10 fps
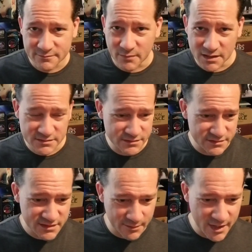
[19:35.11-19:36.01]

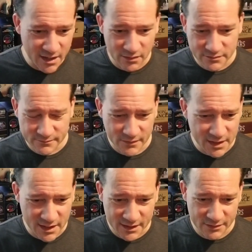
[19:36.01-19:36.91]
Monsters come out
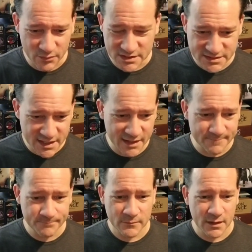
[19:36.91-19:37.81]
and reset.